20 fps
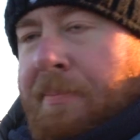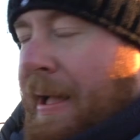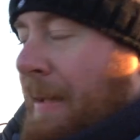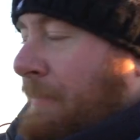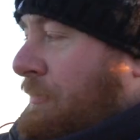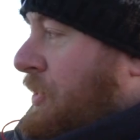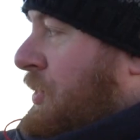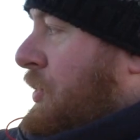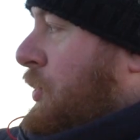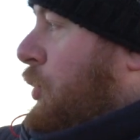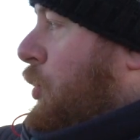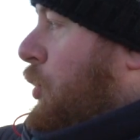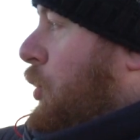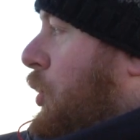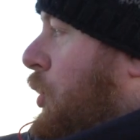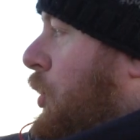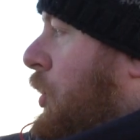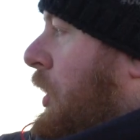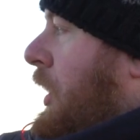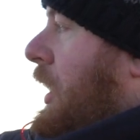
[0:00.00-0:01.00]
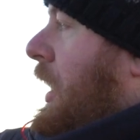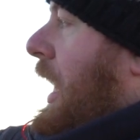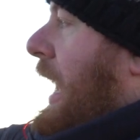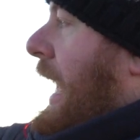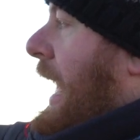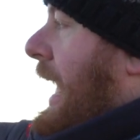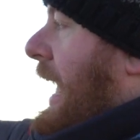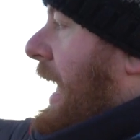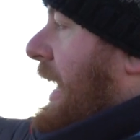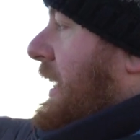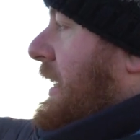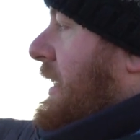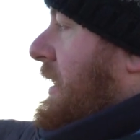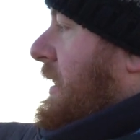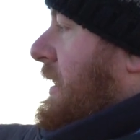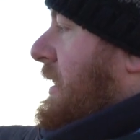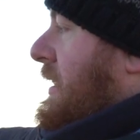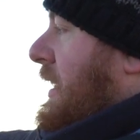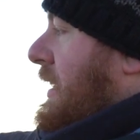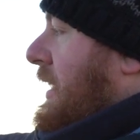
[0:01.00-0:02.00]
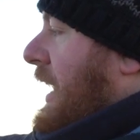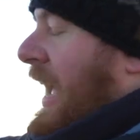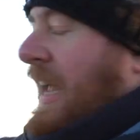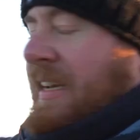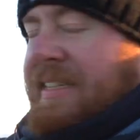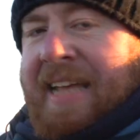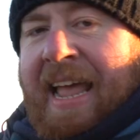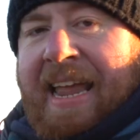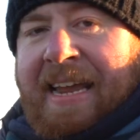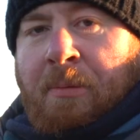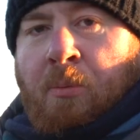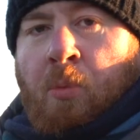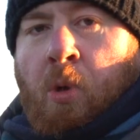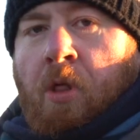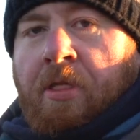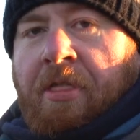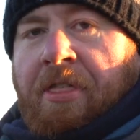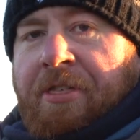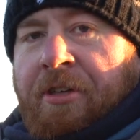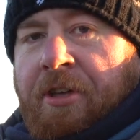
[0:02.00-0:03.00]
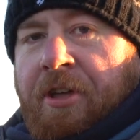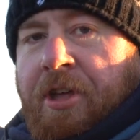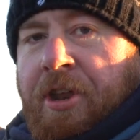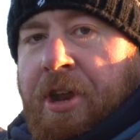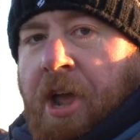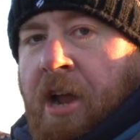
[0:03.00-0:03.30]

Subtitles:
Mamtor and take 1/3